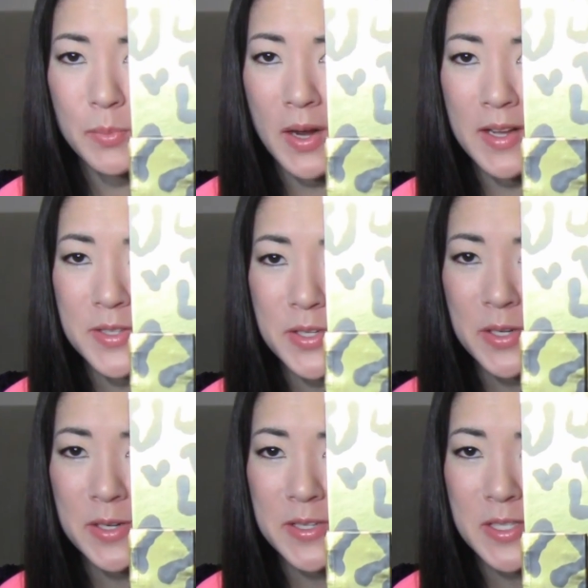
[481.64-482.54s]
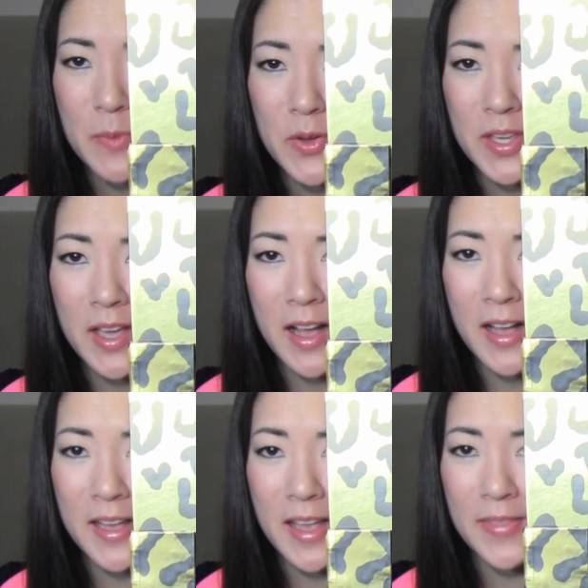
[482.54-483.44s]
Bronzer, smoky
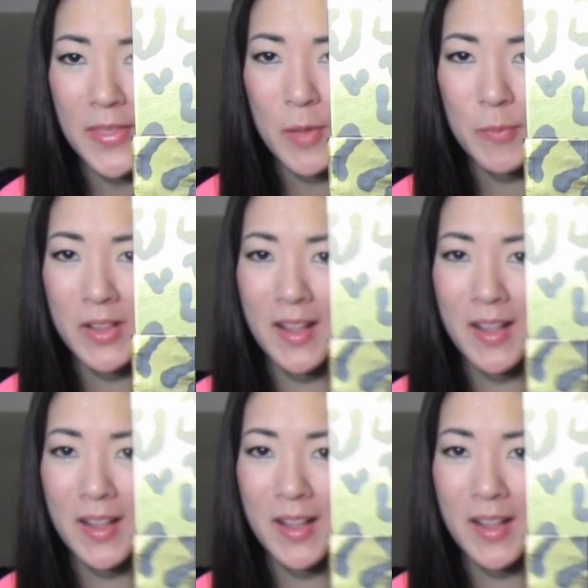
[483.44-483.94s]
eye, and lip